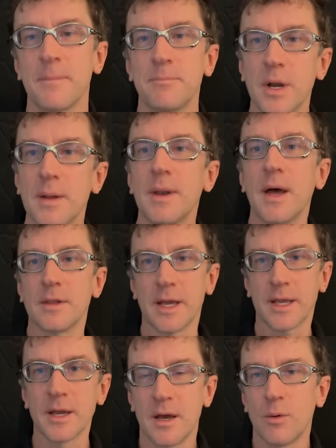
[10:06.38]
but I'm not
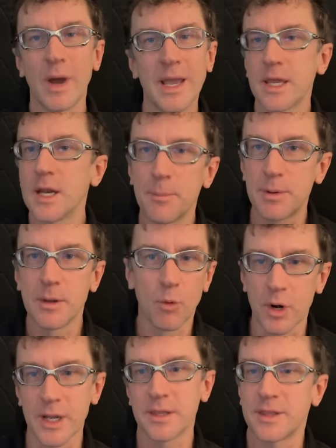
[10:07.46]
like waking up in the
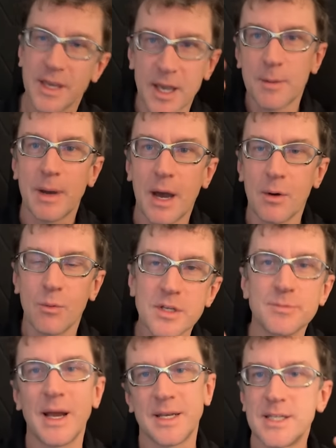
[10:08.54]
morning thinking about what does
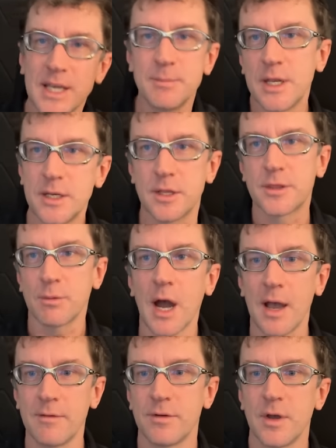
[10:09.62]
my team need to
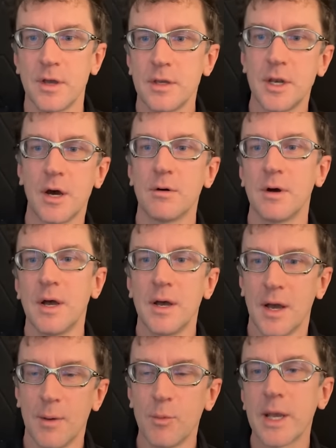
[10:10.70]
thrive? You know,
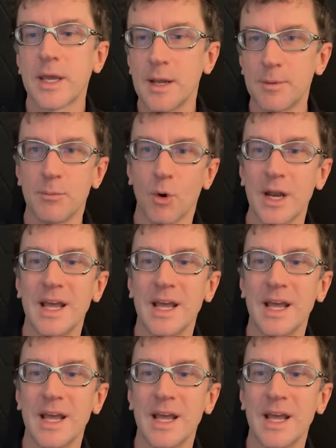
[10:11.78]
I'm waking up in the morning